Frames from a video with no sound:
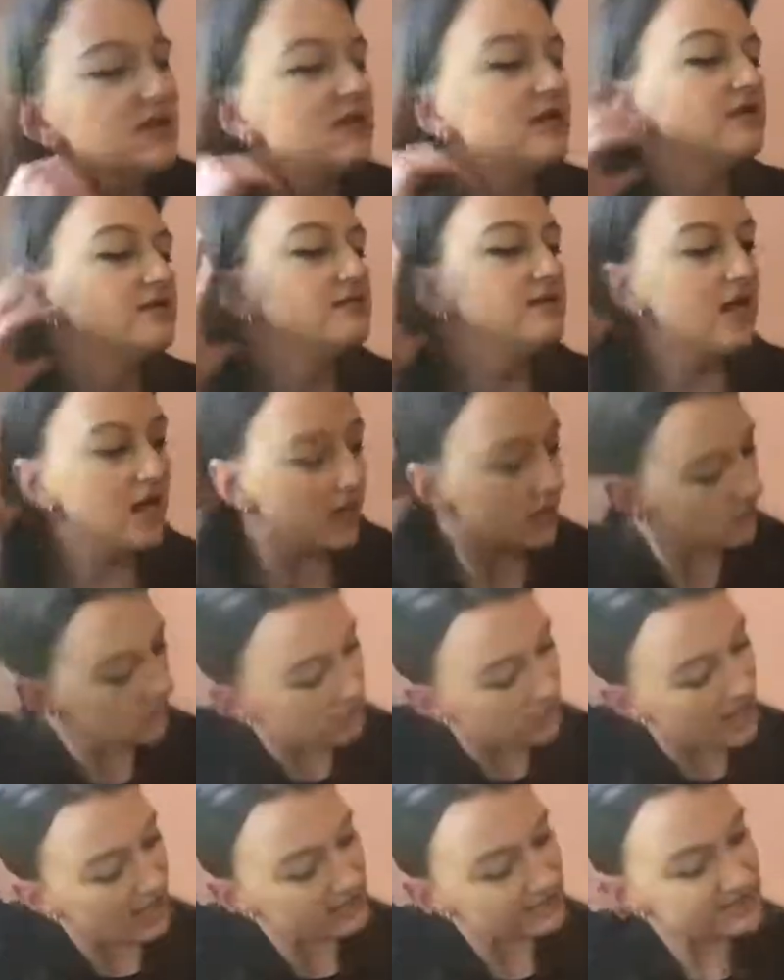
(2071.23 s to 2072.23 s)
Now,
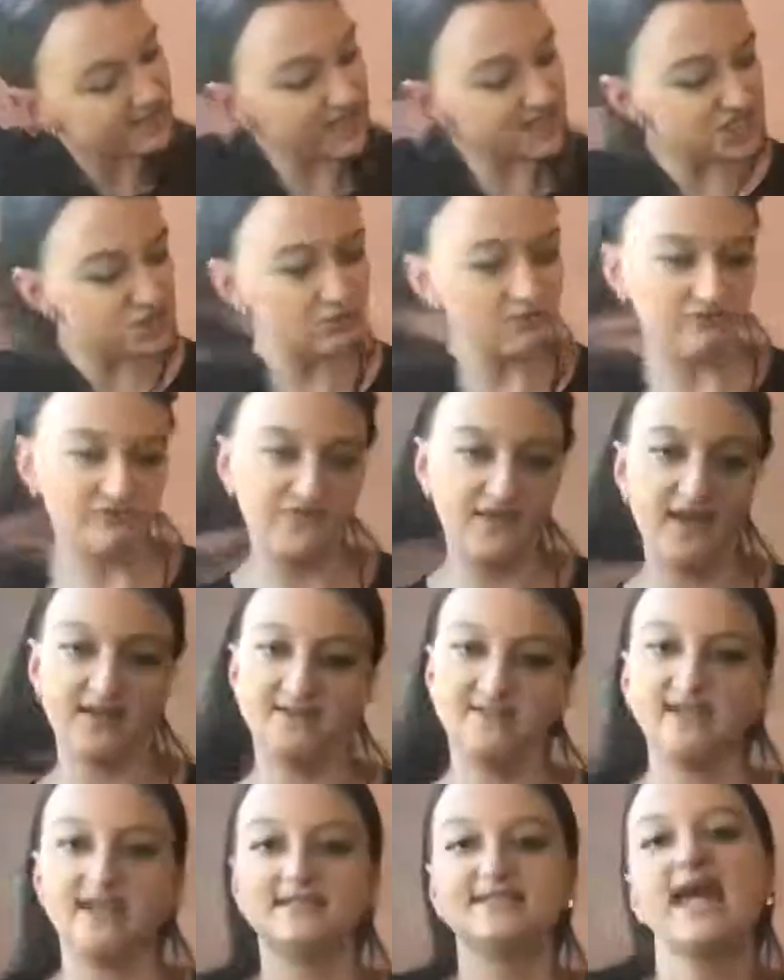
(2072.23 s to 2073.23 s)
I'll teach you a
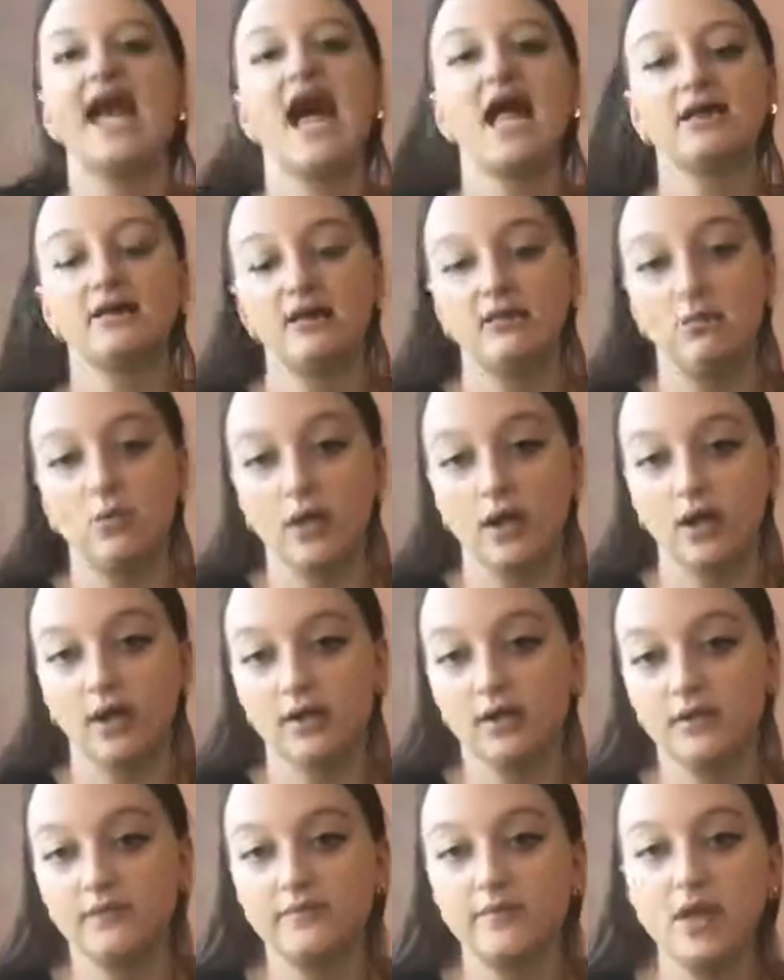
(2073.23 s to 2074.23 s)
fancy Italian
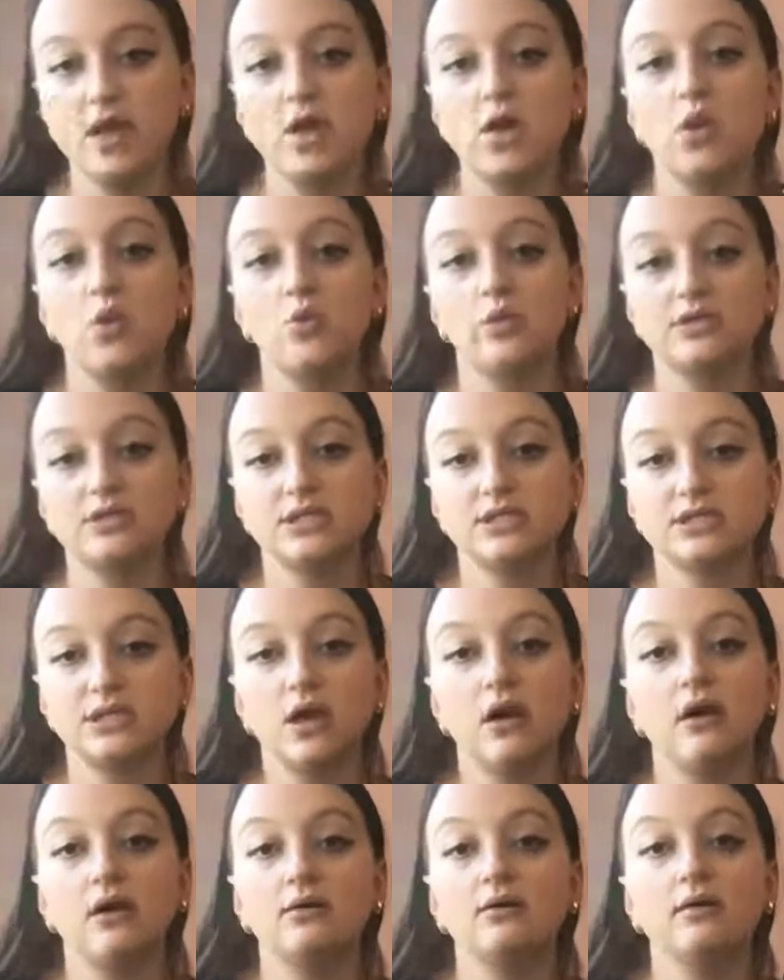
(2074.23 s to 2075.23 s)
word, which is
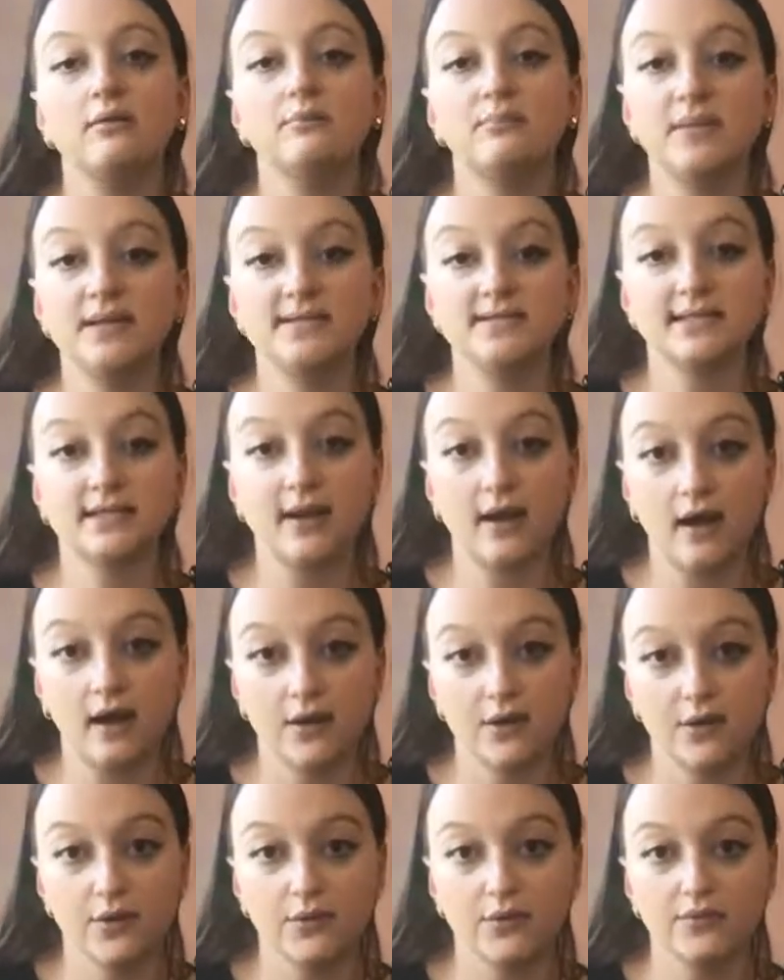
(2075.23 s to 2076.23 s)
called
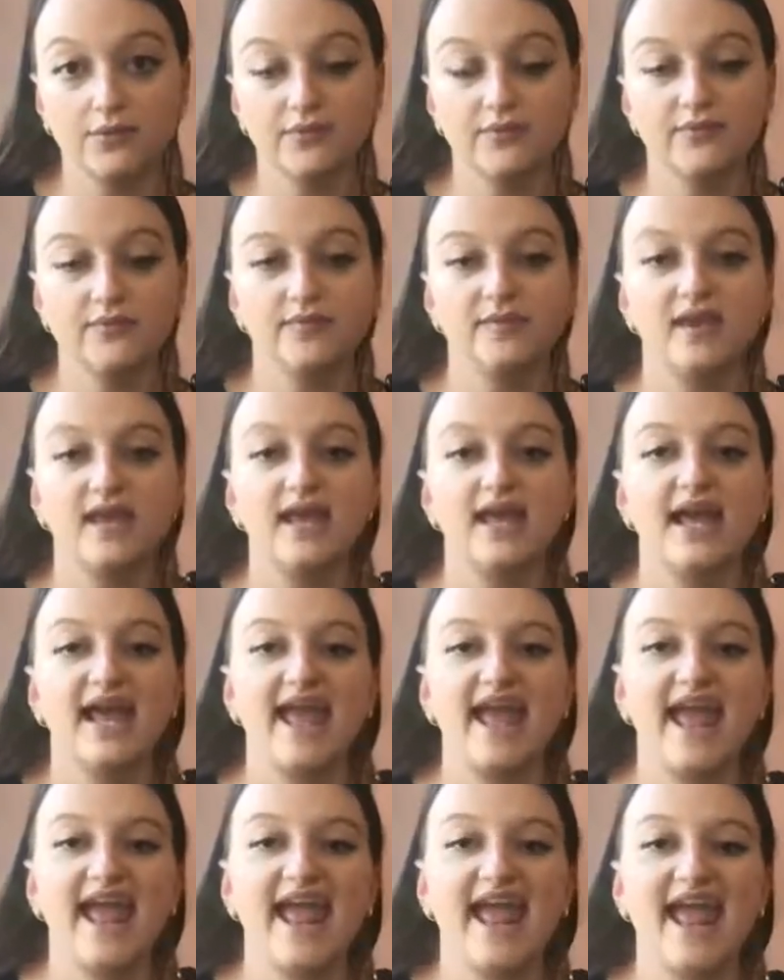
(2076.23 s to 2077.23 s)
pizzicato.
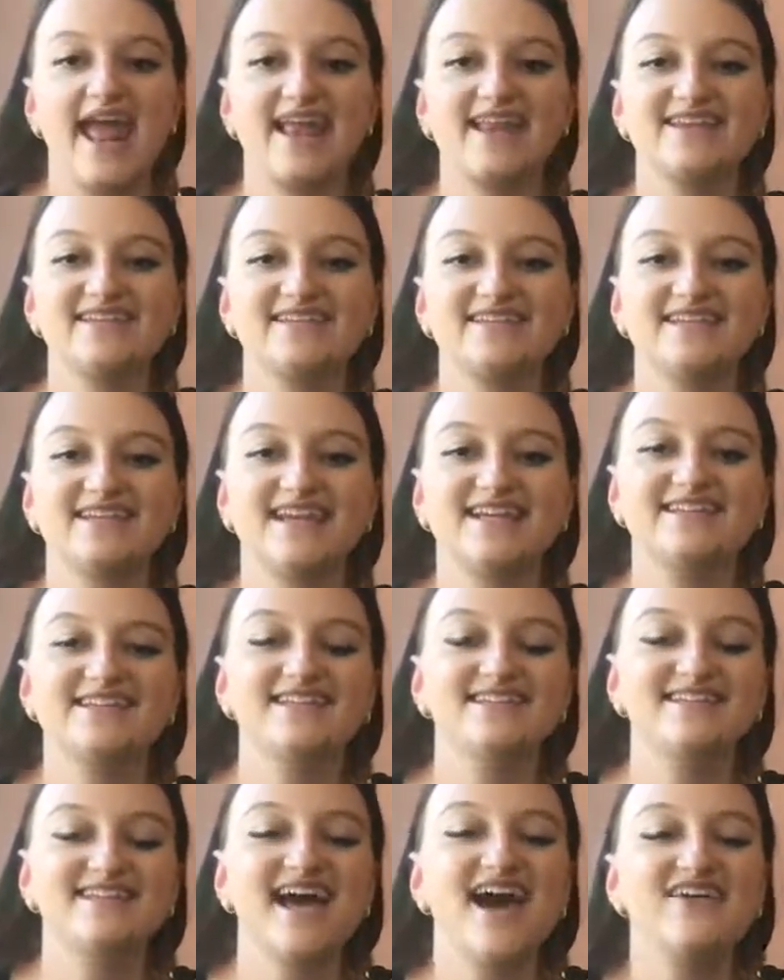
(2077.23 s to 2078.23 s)
And it
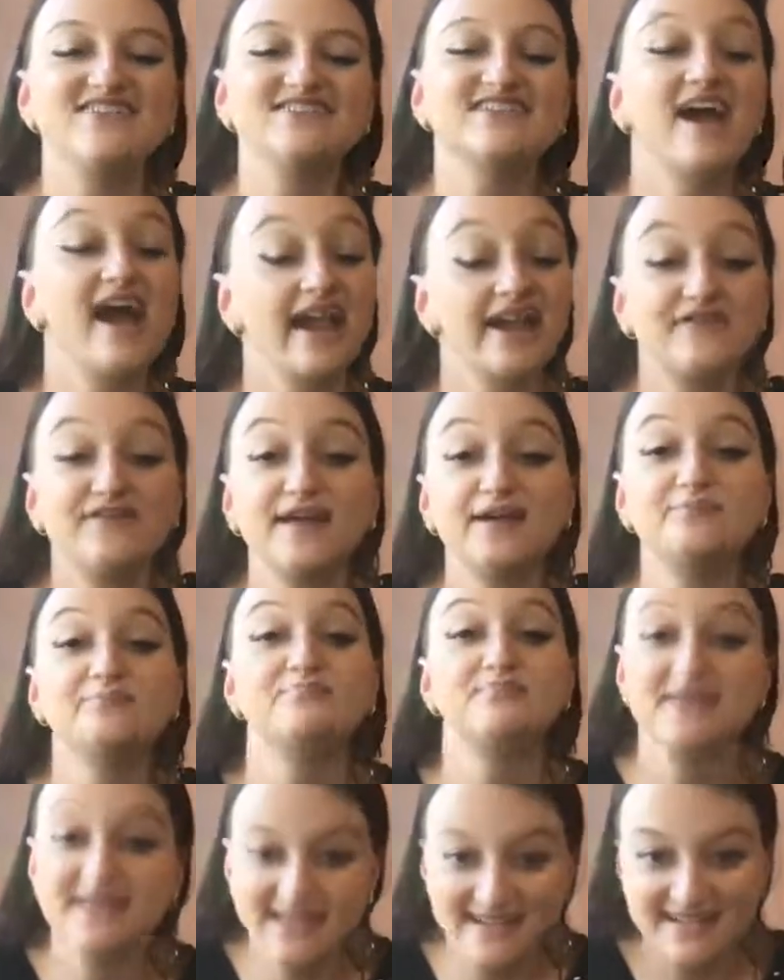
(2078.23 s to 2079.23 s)
sounds kind of like
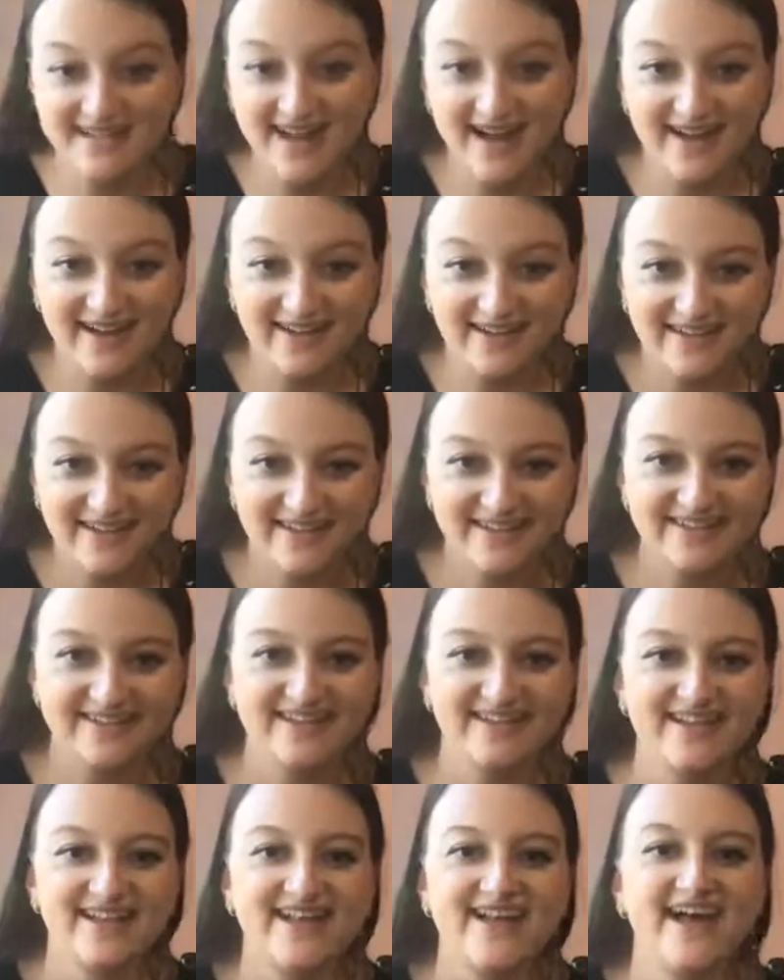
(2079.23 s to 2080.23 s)
pizza.
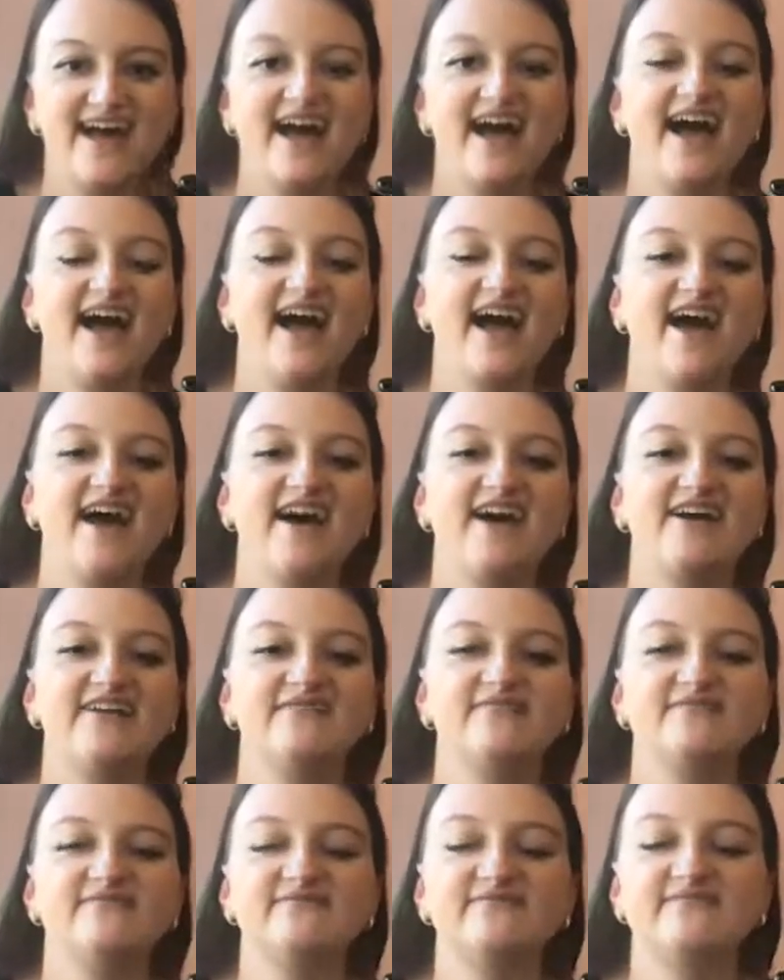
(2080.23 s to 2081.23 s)

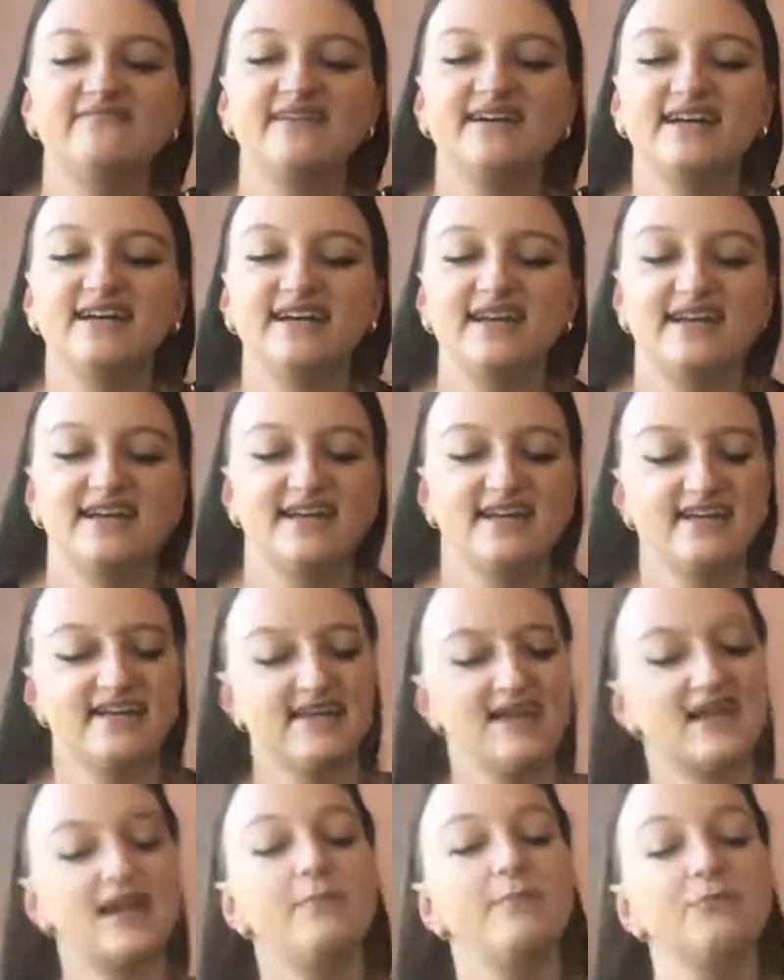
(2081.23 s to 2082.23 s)
And
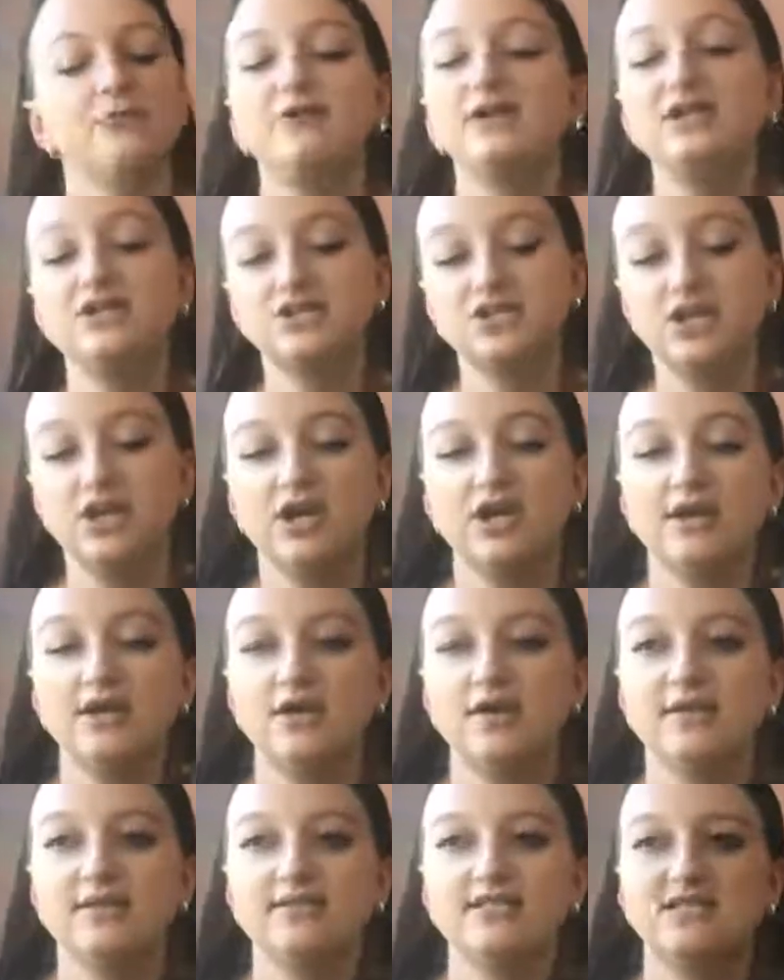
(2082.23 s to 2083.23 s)
I'm pretty sure
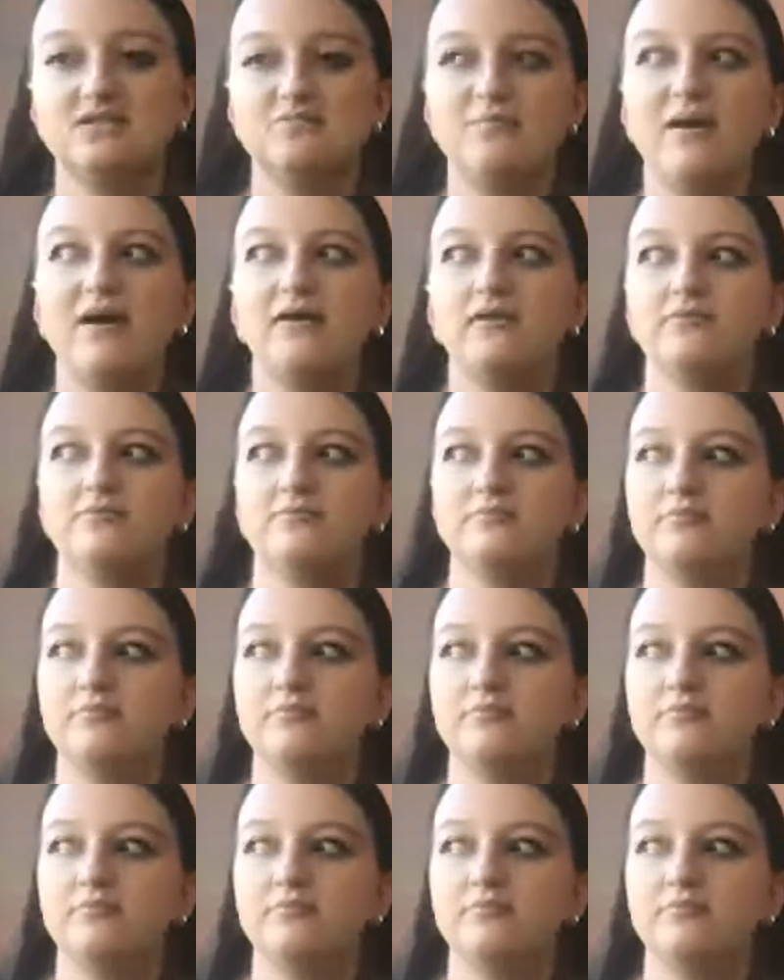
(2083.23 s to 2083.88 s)
it's spelled